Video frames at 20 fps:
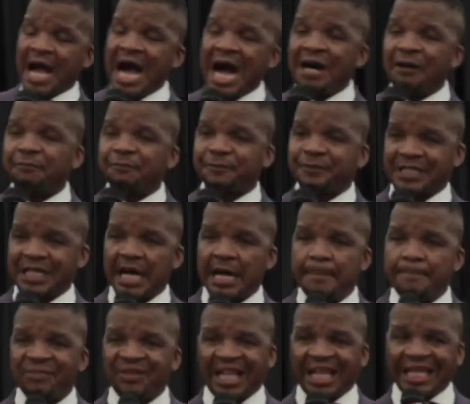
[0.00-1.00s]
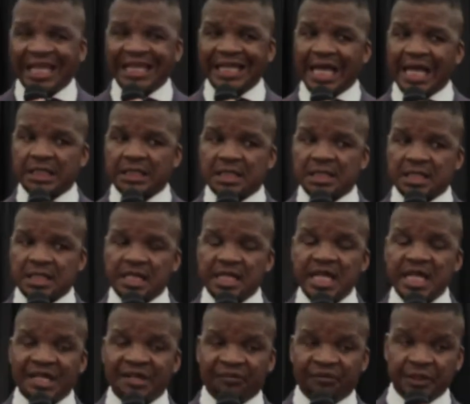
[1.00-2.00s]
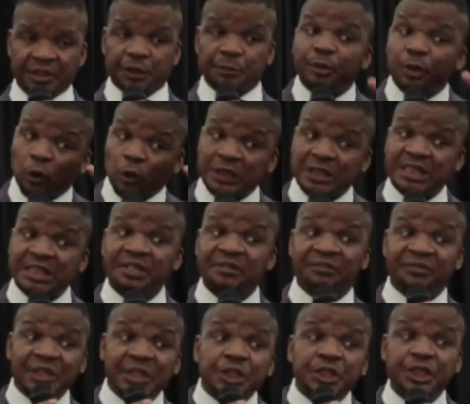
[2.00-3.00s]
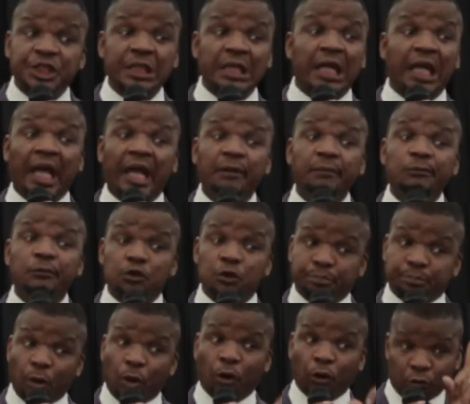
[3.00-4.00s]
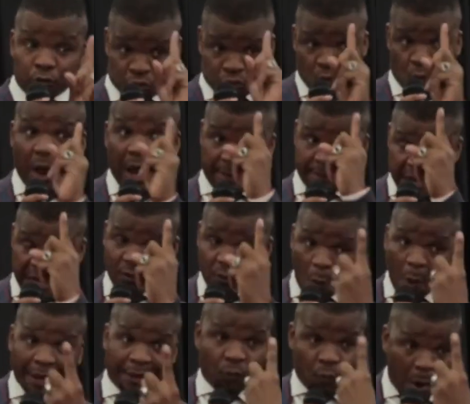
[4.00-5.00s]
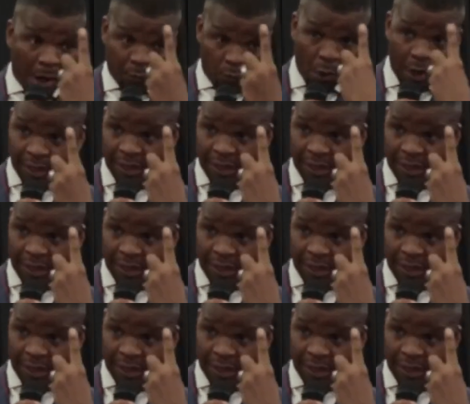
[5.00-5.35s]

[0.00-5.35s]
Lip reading: after he had seen the vision, because the vision came to Paul, to one man, one.